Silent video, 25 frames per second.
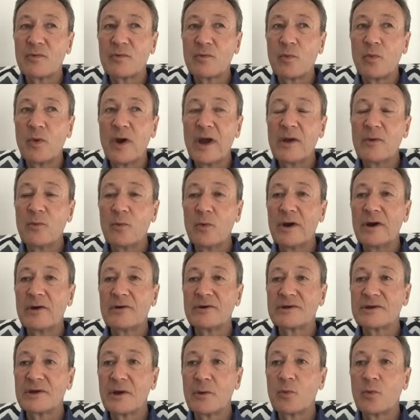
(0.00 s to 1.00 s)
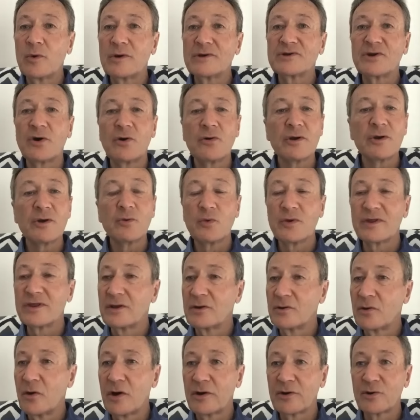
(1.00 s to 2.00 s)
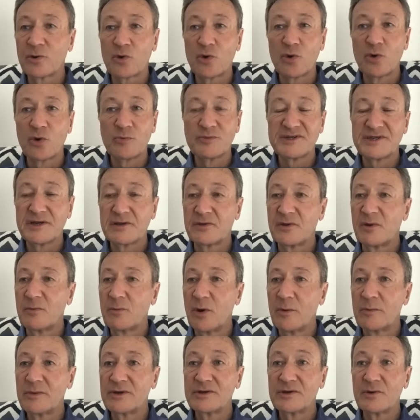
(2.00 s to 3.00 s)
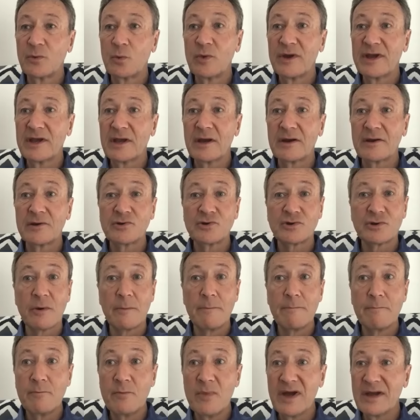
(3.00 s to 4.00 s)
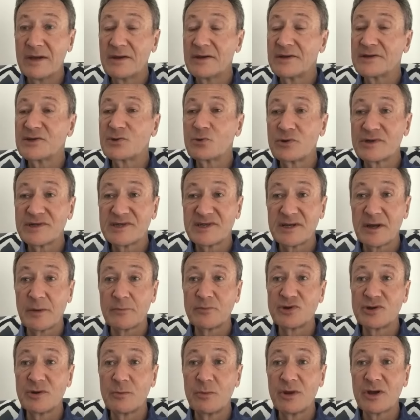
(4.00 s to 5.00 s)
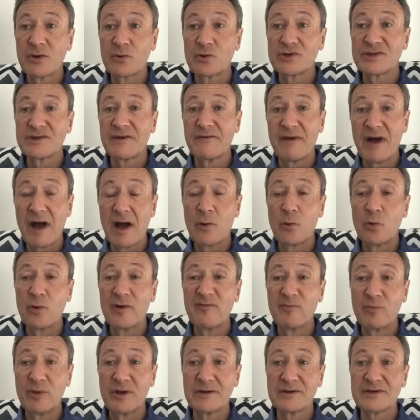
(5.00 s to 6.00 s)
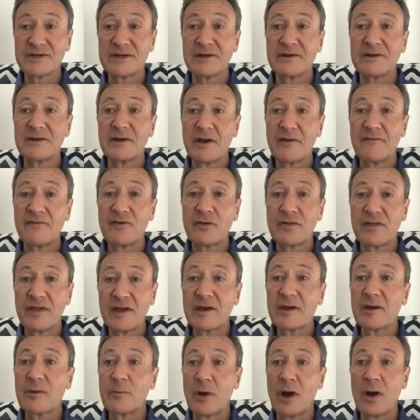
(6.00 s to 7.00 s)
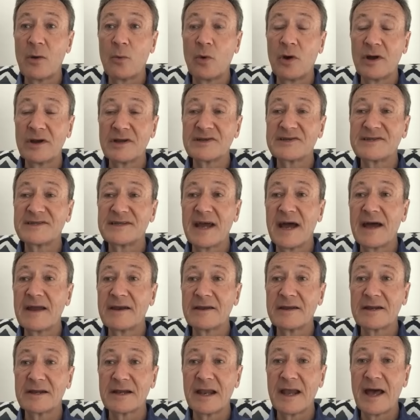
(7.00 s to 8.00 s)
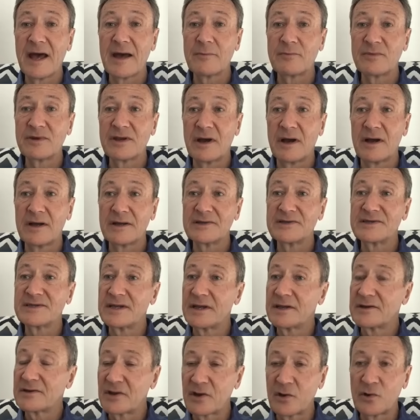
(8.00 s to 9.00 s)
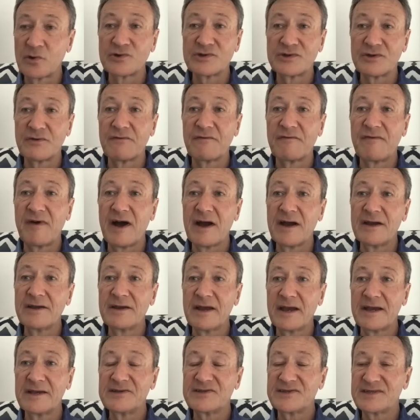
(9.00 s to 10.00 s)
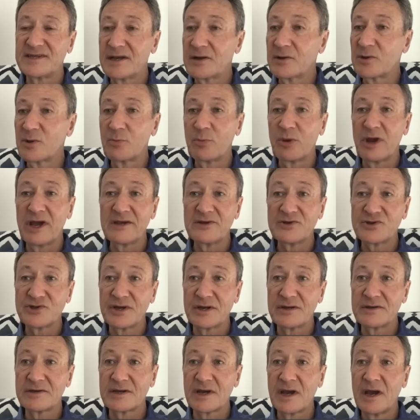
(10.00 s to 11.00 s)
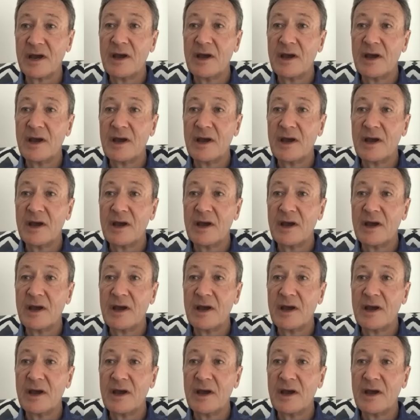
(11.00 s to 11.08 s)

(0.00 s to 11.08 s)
we, we're we're talking with a lot of groups at the moment, and we get a tremendous reception because of how we built it. If you think about what a standard lab does, it goes to find a single patient,